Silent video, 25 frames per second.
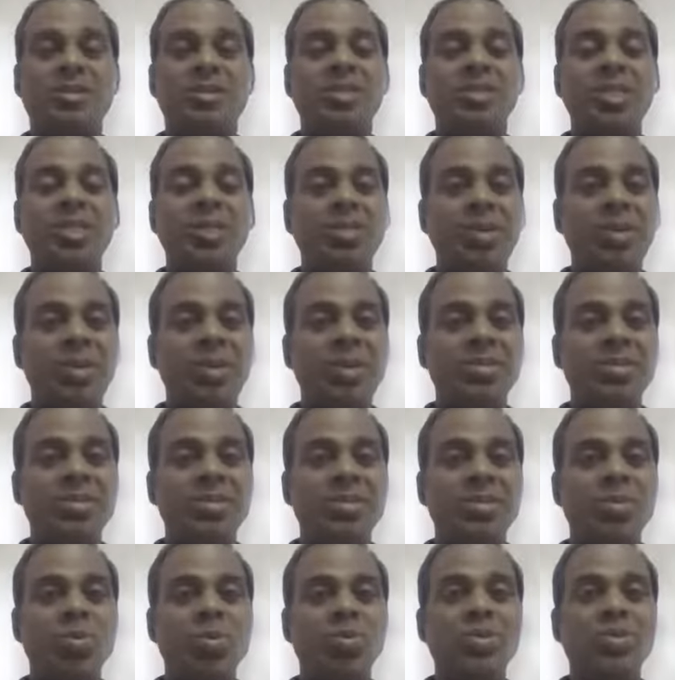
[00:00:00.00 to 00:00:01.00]
CBSE
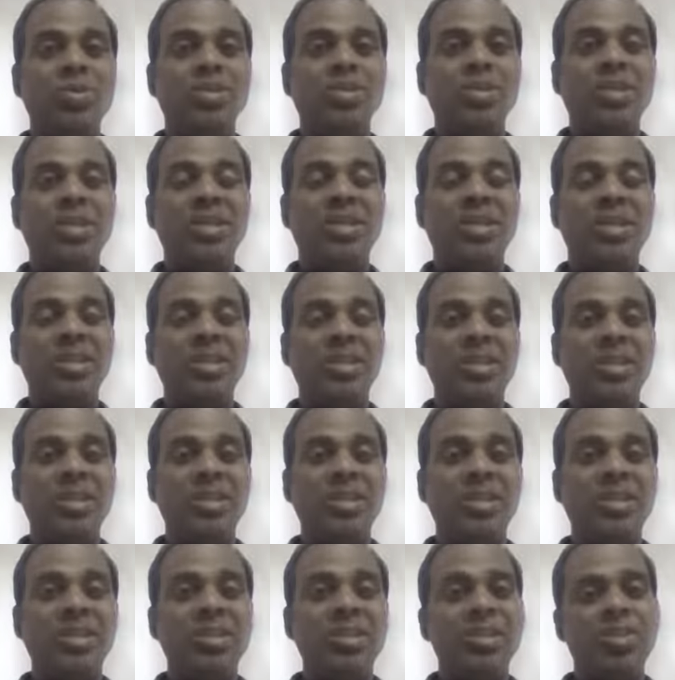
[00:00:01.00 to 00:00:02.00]
schools in the
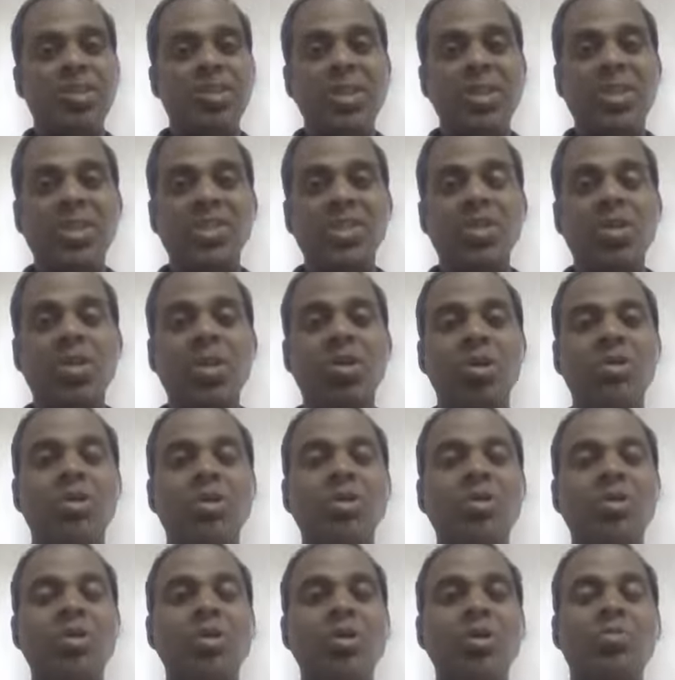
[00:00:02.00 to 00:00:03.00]
country, so that is
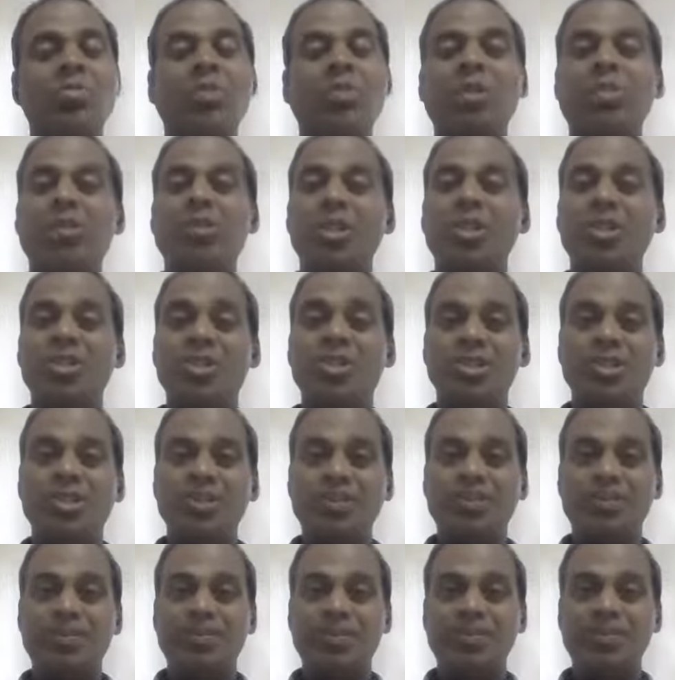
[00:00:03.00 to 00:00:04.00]
also population.
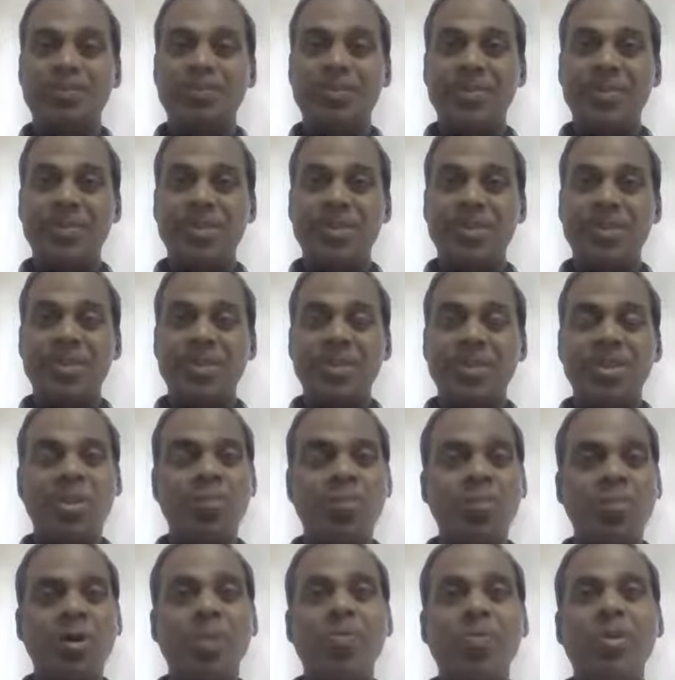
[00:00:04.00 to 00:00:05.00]
So
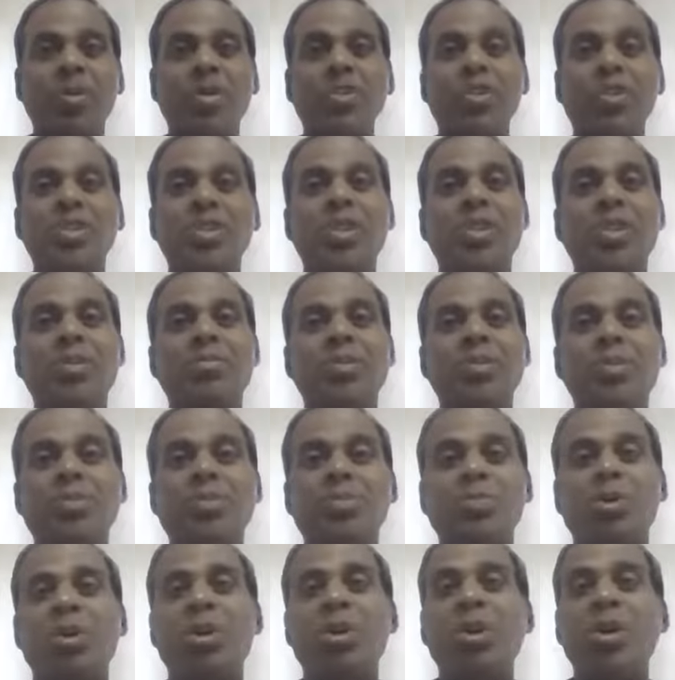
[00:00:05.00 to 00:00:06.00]
population can be
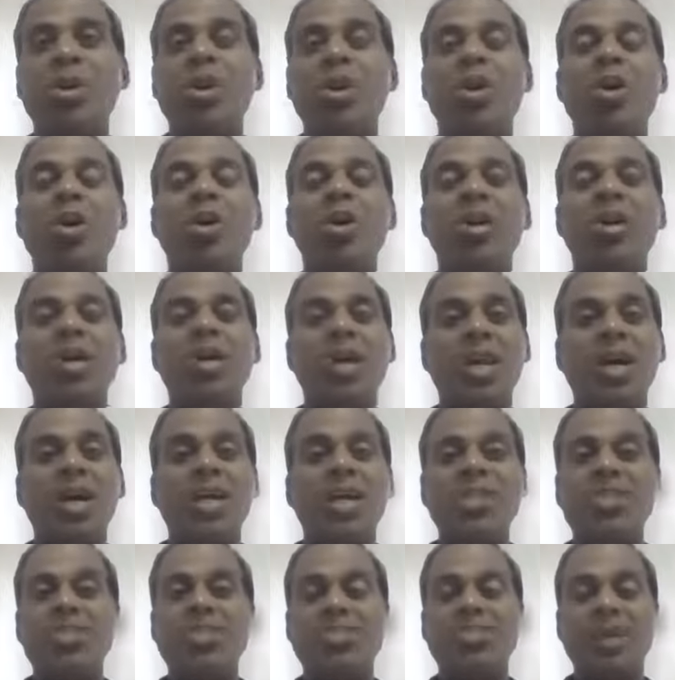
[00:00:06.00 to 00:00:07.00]
small or
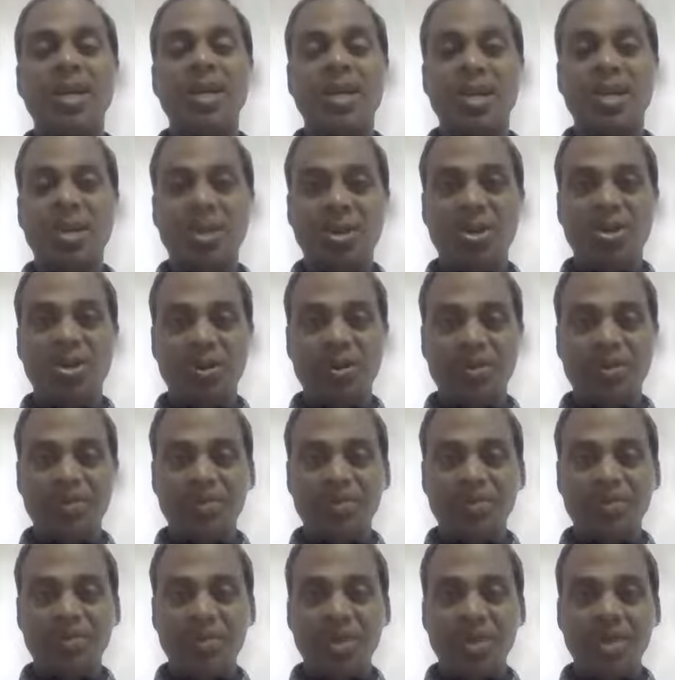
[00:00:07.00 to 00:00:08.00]
large in magnitude.
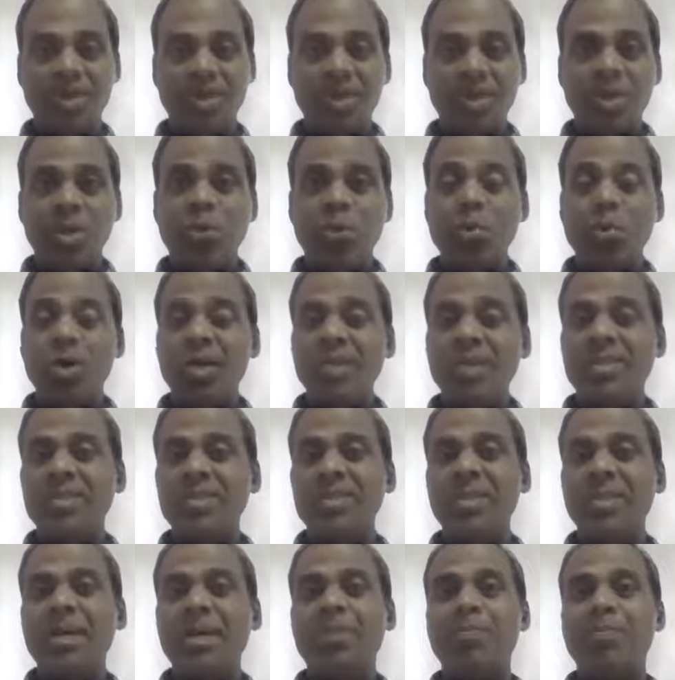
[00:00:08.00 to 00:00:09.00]
What is a
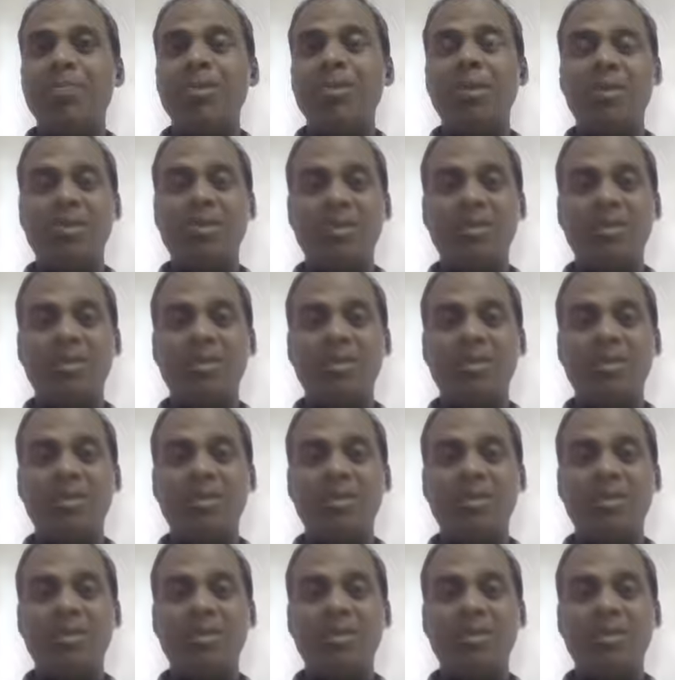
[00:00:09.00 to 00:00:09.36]
sample?